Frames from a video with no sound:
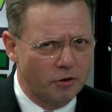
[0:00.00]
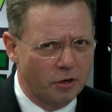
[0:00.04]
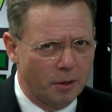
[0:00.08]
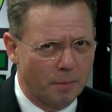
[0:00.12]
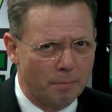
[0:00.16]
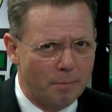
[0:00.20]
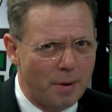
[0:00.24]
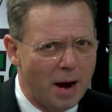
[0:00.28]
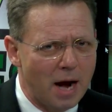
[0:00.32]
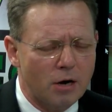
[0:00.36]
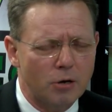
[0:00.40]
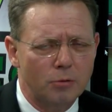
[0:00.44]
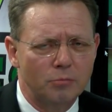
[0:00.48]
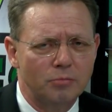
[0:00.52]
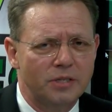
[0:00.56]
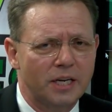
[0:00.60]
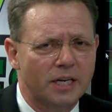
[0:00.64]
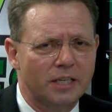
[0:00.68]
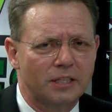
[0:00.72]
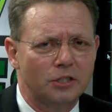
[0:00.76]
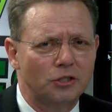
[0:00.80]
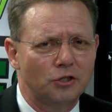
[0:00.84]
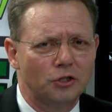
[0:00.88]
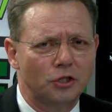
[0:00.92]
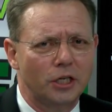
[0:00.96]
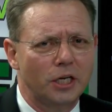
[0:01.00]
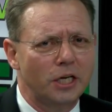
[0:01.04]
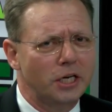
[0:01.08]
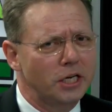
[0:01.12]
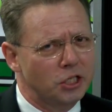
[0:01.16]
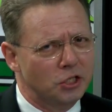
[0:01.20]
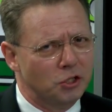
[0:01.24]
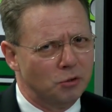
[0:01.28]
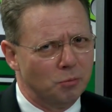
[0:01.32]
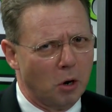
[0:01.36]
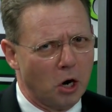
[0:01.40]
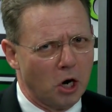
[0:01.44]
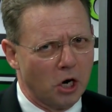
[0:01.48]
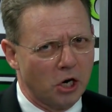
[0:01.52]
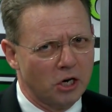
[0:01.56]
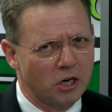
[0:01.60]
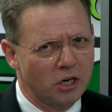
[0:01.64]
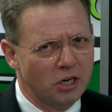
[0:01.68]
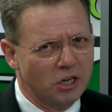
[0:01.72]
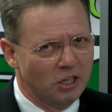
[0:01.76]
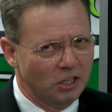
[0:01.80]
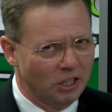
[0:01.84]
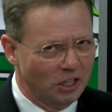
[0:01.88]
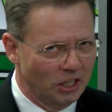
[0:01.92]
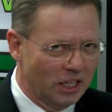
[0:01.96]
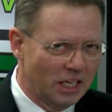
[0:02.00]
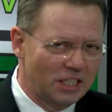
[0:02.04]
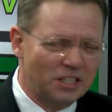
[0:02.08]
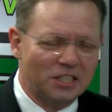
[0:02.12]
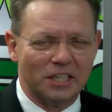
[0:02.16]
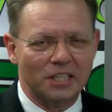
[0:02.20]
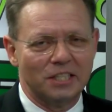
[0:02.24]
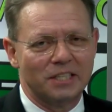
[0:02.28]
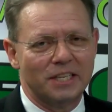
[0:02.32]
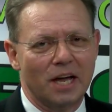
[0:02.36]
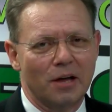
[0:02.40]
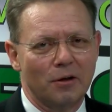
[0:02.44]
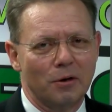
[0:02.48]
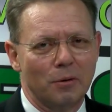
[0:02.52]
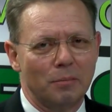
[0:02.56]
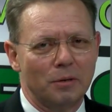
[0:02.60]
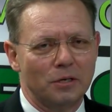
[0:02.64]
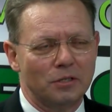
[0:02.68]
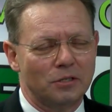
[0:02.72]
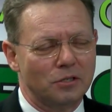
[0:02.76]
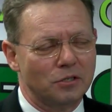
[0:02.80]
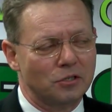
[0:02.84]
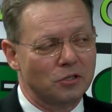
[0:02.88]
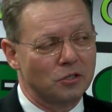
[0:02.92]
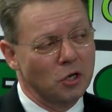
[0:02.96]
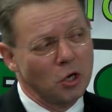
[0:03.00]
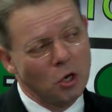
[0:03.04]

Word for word: to Backroom Technician and Newsmark. Let's get down to business.